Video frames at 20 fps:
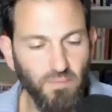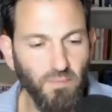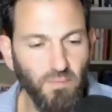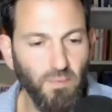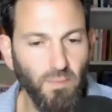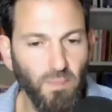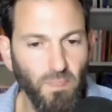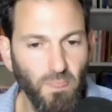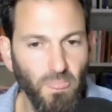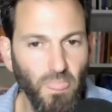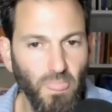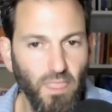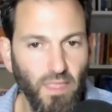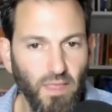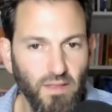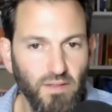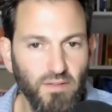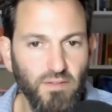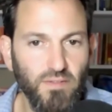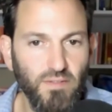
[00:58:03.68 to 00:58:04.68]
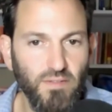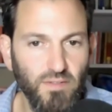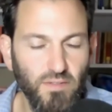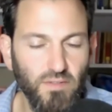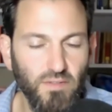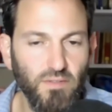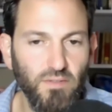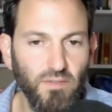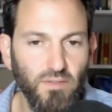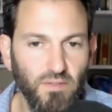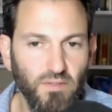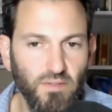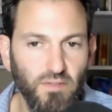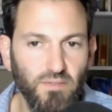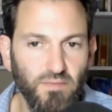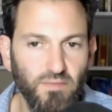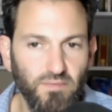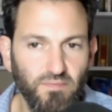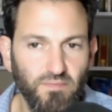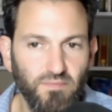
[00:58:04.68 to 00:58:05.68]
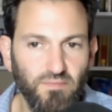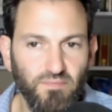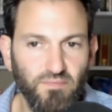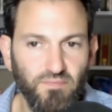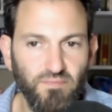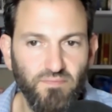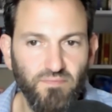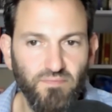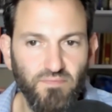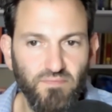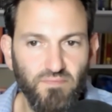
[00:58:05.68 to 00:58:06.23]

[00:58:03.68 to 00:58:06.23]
that the only people eating real food, of